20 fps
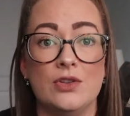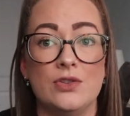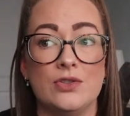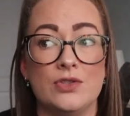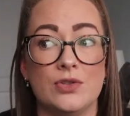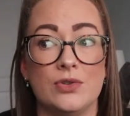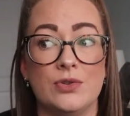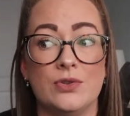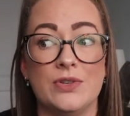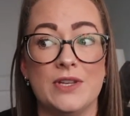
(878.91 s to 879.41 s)

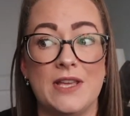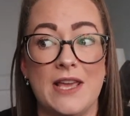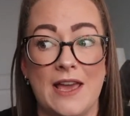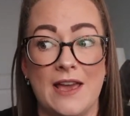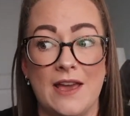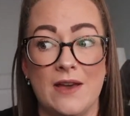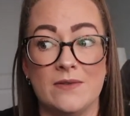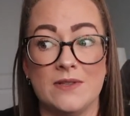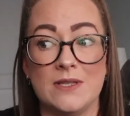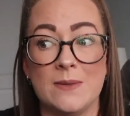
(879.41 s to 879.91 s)
So
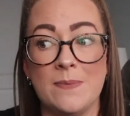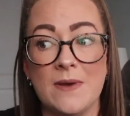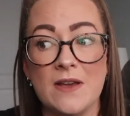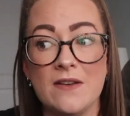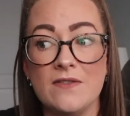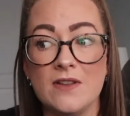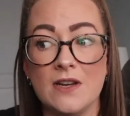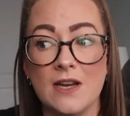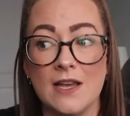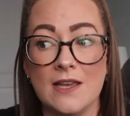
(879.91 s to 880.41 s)
yeah, it was a bit
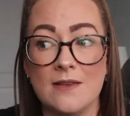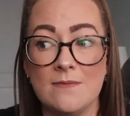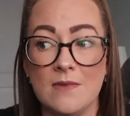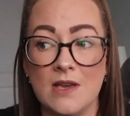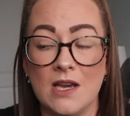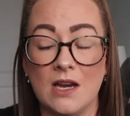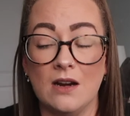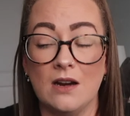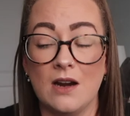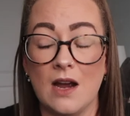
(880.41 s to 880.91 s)
of a
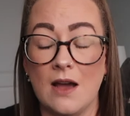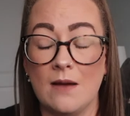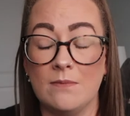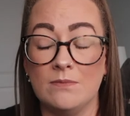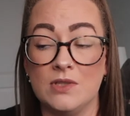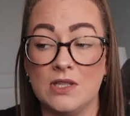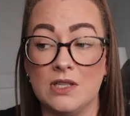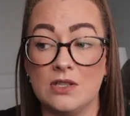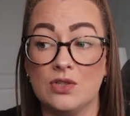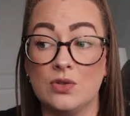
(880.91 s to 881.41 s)
nightmare.
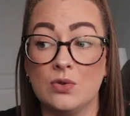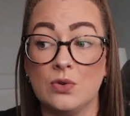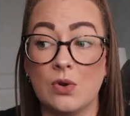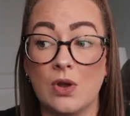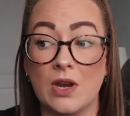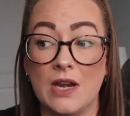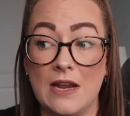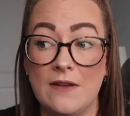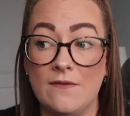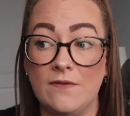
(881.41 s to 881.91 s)
I'm just so
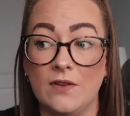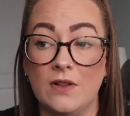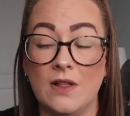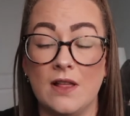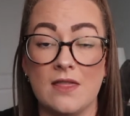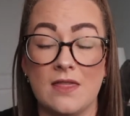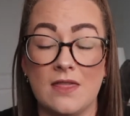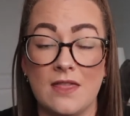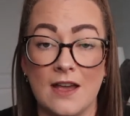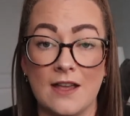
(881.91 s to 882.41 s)
grateful
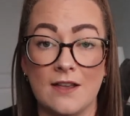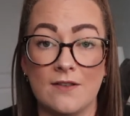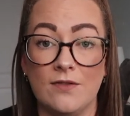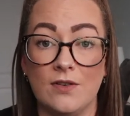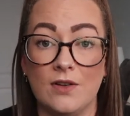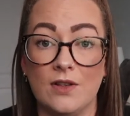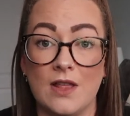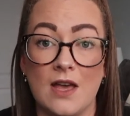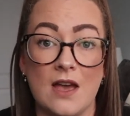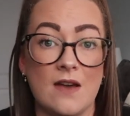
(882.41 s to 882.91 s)
and
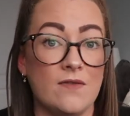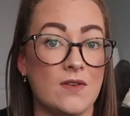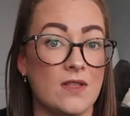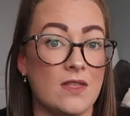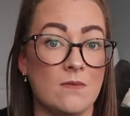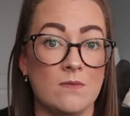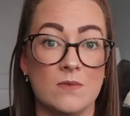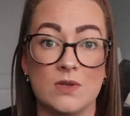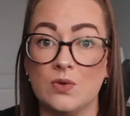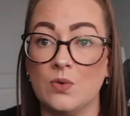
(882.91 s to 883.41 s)
thankful that
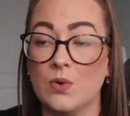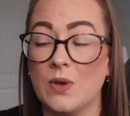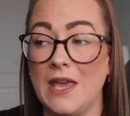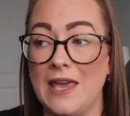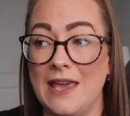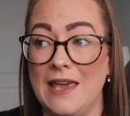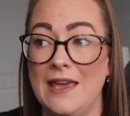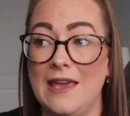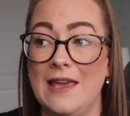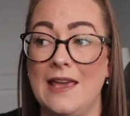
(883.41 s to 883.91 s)
everything was
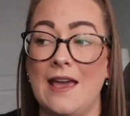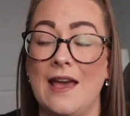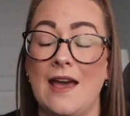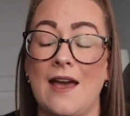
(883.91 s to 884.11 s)
okay.